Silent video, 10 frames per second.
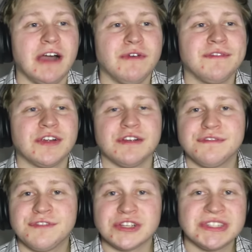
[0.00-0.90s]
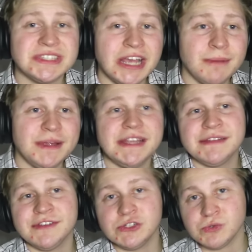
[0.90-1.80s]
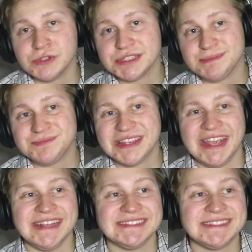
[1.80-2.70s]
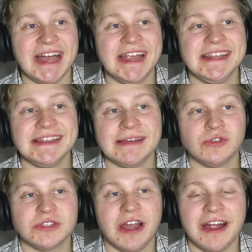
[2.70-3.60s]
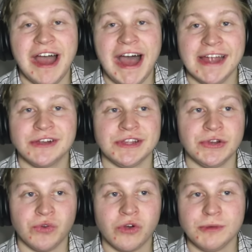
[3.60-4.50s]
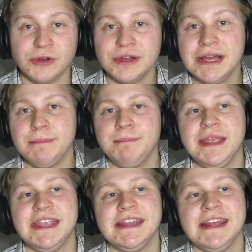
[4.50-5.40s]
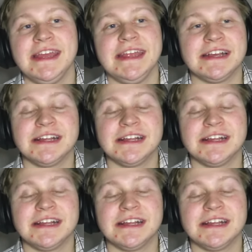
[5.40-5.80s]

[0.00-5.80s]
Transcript: However, for some individuals, anxiety levels are higher than normal, making it,